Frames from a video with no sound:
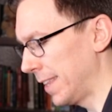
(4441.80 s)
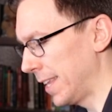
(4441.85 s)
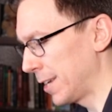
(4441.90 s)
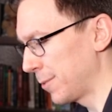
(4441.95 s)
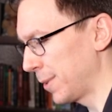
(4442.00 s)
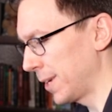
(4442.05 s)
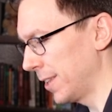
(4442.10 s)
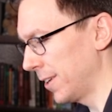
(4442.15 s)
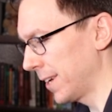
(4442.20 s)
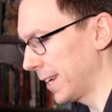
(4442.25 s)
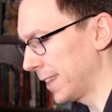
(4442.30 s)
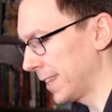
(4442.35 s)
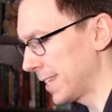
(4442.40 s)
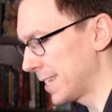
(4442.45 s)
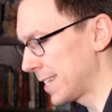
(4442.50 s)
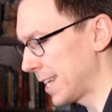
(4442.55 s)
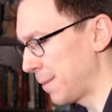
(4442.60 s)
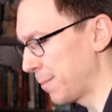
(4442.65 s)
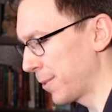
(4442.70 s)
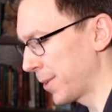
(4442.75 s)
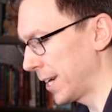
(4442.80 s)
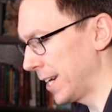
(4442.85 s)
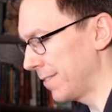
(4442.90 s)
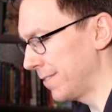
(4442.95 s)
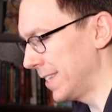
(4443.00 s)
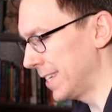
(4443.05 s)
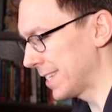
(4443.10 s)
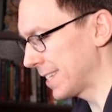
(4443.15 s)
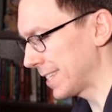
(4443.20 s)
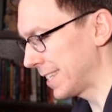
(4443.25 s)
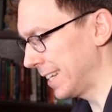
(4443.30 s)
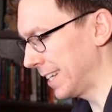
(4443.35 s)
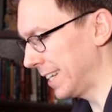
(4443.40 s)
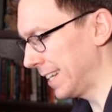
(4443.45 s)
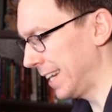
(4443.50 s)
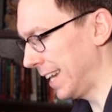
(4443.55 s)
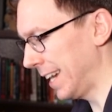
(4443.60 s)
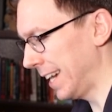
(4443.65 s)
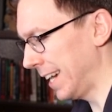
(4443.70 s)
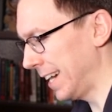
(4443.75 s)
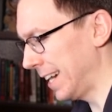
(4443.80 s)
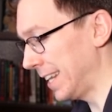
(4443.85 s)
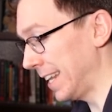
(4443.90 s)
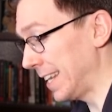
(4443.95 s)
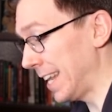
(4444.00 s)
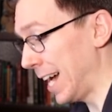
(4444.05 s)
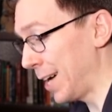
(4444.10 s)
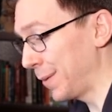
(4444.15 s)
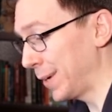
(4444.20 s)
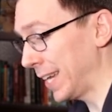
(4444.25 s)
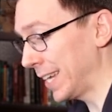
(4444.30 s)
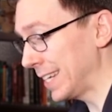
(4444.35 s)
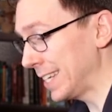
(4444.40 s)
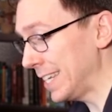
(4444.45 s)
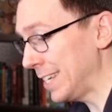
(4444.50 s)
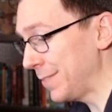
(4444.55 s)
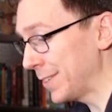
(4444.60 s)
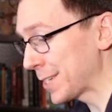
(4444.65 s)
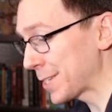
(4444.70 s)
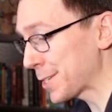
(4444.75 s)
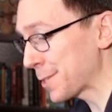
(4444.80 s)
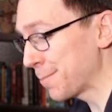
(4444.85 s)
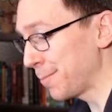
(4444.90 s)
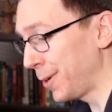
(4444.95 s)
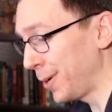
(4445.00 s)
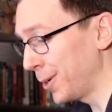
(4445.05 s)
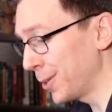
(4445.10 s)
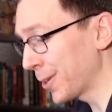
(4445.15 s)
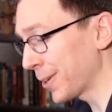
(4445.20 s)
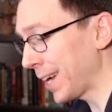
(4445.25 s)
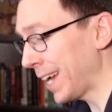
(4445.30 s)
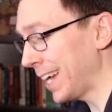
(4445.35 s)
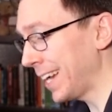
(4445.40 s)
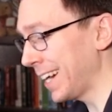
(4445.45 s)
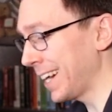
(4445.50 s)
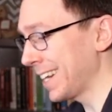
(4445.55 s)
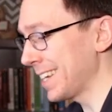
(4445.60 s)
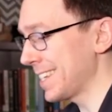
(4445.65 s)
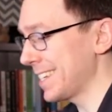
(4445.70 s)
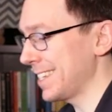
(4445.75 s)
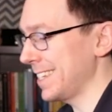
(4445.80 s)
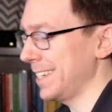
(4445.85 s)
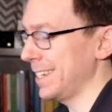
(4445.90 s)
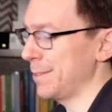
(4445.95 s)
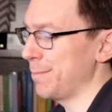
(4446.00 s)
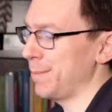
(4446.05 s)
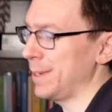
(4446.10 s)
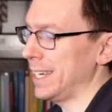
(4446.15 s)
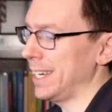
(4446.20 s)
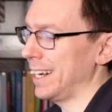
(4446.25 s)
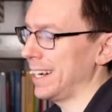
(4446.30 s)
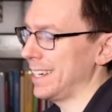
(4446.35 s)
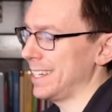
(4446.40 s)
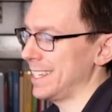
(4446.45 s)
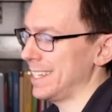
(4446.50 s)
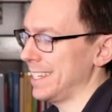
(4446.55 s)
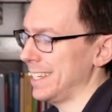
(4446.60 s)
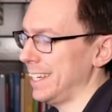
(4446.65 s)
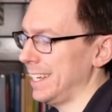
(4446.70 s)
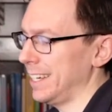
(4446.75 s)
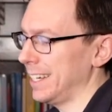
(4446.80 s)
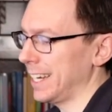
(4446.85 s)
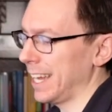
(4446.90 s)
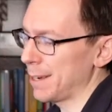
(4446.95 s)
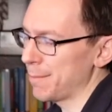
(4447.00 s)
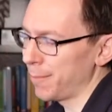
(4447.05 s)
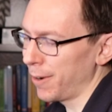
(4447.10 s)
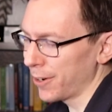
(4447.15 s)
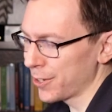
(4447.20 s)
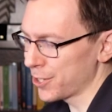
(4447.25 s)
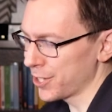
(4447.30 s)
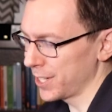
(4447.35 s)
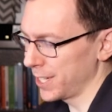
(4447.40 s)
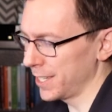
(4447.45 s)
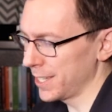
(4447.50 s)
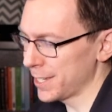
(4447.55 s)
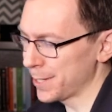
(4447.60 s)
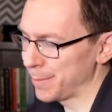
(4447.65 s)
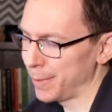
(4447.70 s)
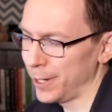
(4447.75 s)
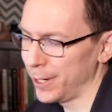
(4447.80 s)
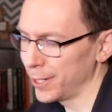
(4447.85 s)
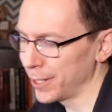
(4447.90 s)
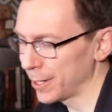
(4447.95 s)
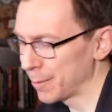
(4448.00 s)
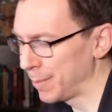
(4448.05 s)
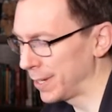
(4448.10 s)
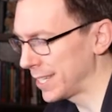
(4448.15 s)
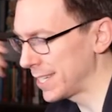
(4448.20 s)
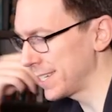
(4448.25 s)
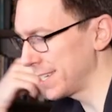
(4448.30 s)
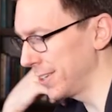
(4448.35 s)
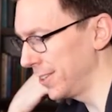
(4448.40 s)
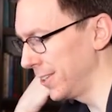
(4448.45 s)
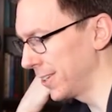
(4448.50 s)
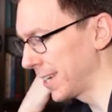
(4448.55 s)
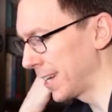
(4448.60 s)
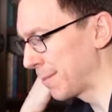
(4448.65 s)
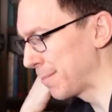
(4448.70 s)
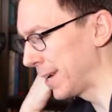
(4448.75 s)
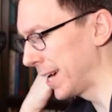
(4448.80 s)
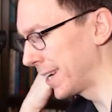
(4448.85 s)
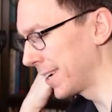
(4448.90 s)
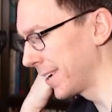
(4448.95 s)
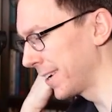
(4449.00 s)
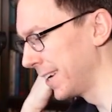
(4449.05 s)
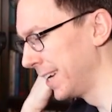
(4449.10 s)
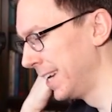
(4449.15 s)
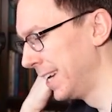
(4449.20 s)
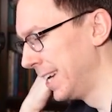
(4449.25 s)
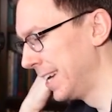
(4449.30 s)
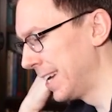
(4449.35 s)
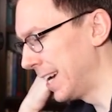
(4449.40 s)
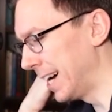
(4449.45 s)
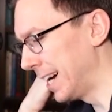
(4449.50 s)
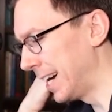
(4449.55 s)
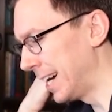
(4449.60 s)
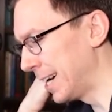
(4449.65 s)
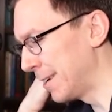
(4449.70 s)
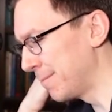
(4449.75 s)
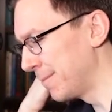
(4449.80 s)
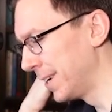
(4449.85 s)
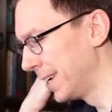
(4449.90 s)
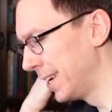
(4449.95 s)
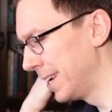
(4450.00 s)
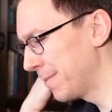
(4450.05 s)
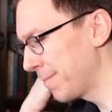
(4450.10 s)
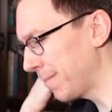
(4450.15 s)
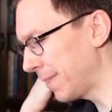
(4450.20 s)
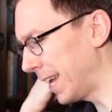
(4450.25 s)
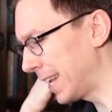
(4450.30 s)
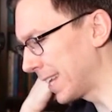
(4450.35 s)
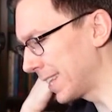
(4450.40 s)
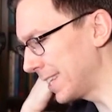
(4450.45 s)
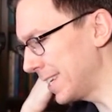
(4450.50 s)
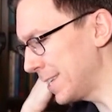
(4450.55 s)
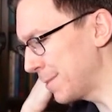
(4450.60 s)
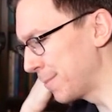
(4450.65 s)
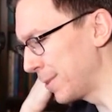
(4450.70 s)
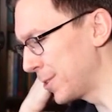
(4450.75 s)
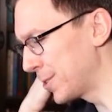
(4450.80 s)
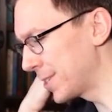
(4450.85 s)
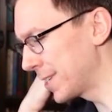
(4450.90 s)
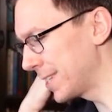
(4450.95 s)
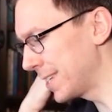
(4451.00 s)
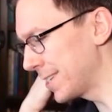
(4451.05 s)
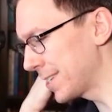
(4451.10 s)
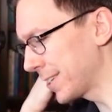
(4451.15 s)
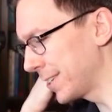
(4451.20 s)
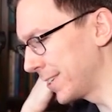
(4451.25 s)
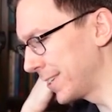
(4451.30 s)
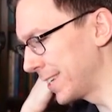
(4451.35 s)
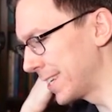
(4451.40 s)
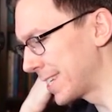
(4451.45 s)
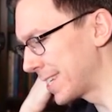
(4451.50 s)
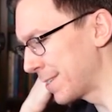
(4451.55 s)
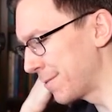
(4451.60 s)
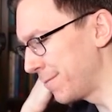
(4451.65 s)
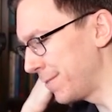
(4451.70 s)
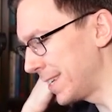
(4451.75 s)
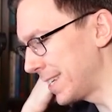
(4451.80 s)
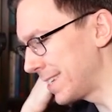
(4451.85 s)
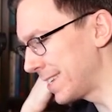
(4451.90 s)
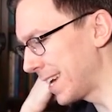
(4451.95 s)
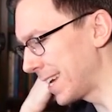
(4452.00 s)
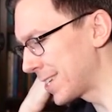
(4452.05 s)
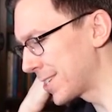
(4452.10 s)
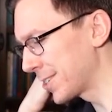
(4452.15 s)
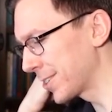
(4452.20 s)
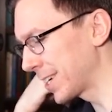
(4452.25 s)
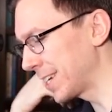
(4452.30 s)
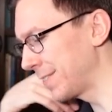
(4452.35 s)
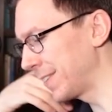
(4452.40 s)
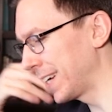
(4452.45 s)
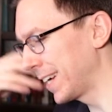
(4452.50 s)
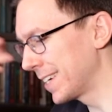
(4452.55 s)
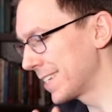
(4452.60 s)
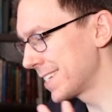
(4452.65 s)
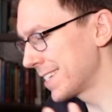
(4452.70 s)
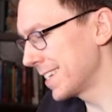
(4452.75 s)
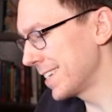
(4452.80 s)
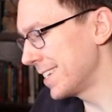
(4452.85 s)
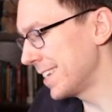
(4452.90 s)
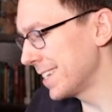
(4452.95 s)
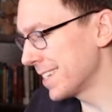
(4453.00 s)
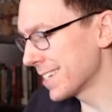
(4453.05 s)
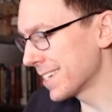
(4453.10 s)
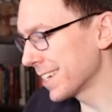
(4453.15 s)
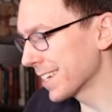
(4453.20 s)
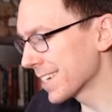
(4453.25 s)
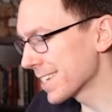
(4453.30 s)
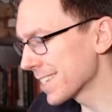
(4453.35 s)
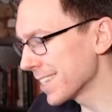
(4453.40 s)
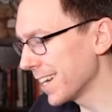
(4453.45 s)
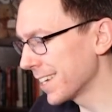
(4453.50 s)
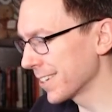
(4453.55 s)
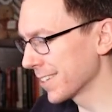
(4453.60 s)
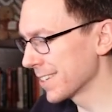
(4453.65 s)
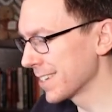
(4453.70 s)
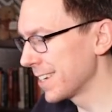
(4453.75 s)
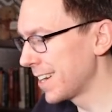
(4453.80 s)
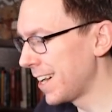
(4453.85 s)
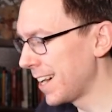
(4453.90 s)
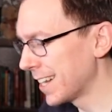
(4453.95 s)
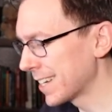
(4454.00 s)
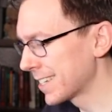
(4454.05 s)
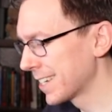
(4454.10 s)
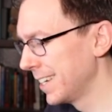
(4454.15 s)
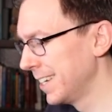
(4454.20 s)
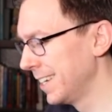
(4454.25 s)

then we look at the summary of this thing again. And now we get an even smaller AIC and BIC, again, marginally smaller, but still looking better. Um, and at least most of these goodness of fit tests are giving us statistics that are not